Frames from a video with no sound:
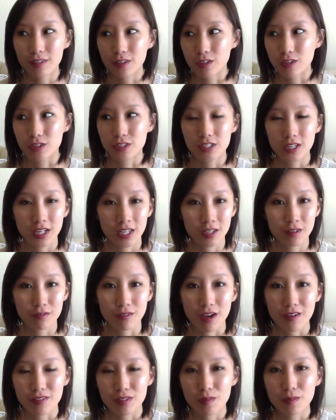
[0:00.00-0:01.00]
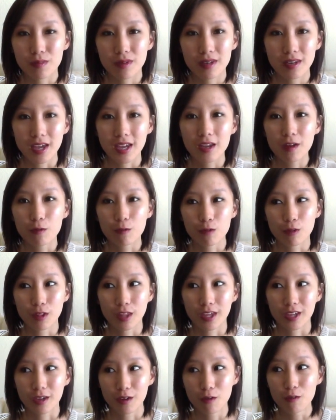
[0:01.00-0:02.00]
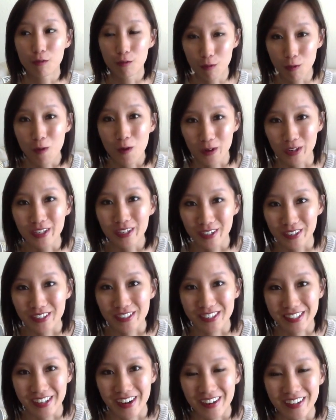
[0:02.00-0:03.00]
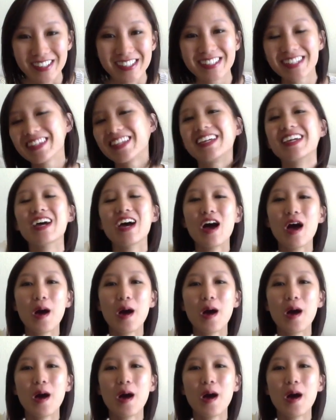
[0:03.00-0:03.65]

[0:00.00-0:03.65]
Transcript: and they're studying 5 to midnight for like 4 years constantly.